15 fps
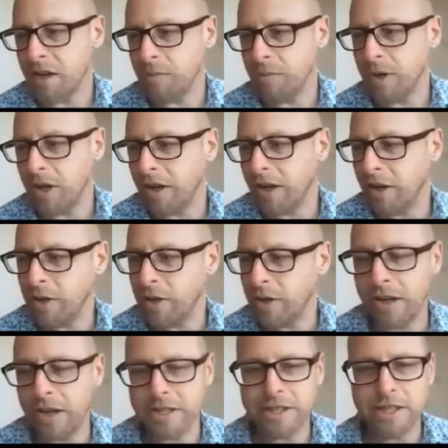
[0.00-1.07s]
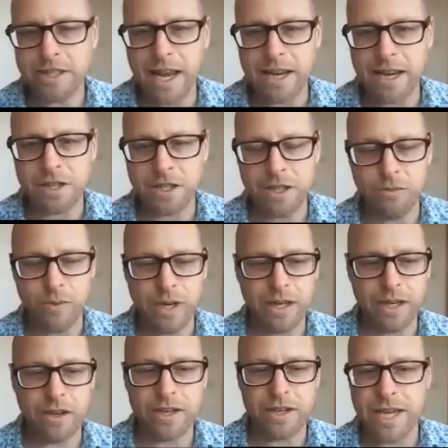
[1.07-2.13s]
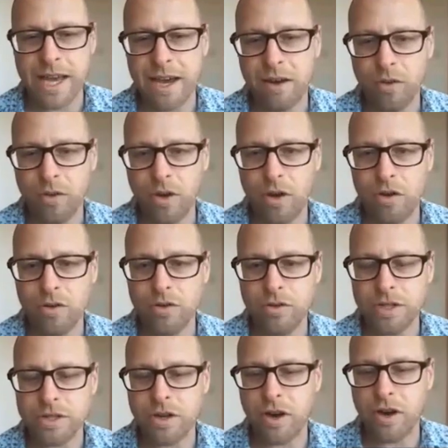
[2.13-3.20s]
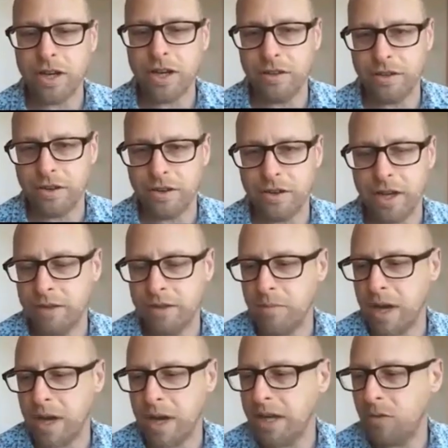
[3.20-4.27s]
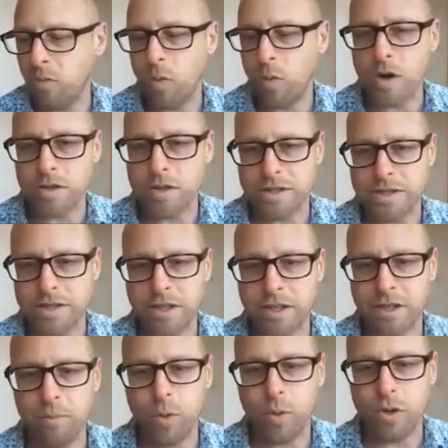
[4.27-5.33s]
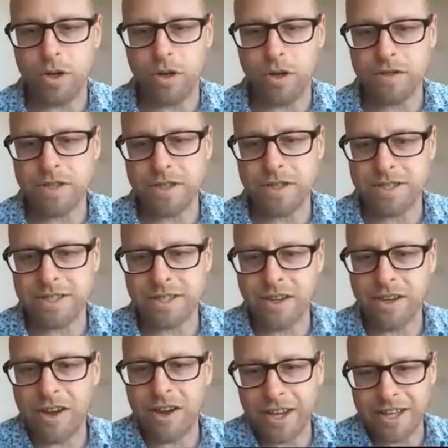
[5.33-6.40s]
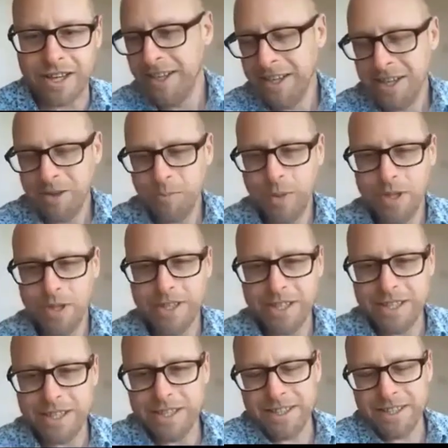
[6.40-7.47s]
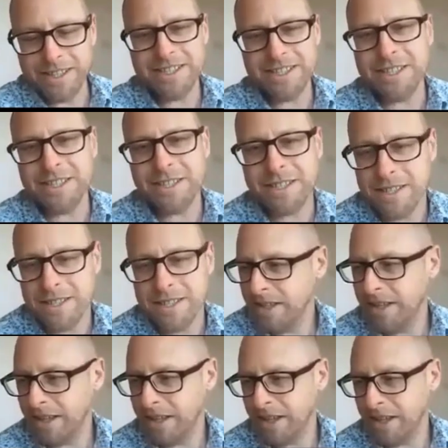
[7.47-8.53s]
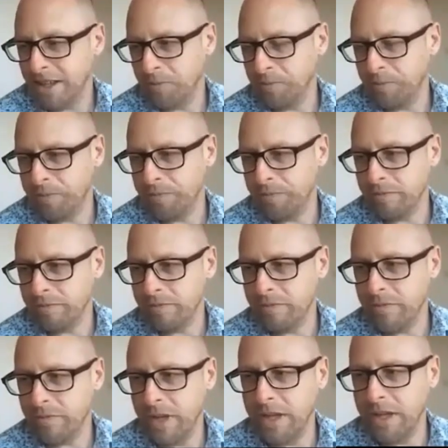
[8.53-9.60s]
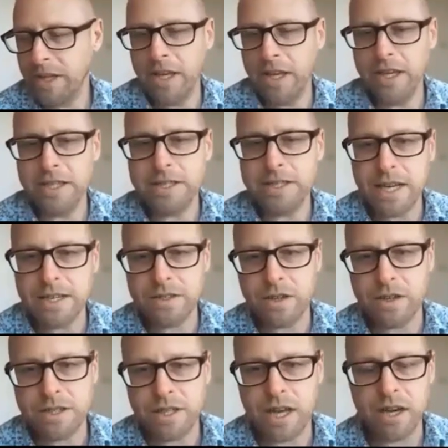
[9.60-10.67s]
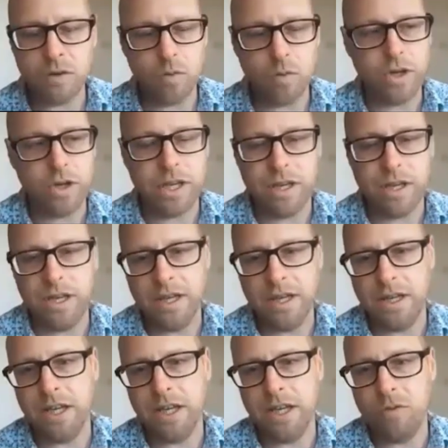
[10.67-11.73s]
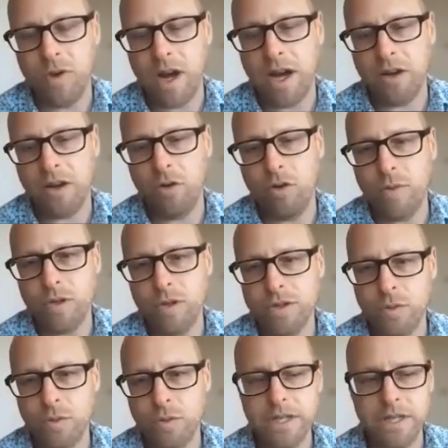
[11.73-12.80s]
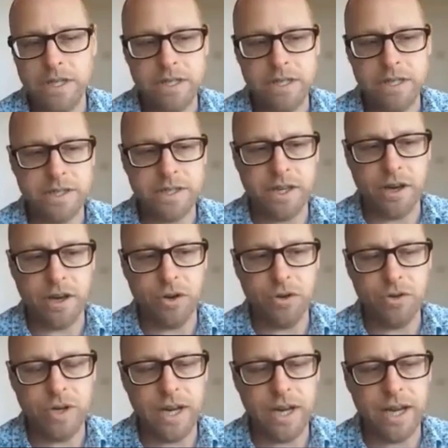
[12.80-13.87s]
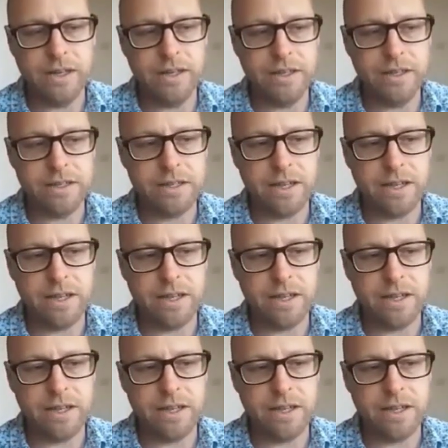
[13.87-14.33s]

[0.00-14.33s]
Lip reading: I didn't actually realize how long the title that I had made was until I put it onto the slide. But this is, in a sense, I started working in Iran almost 20 years ago, and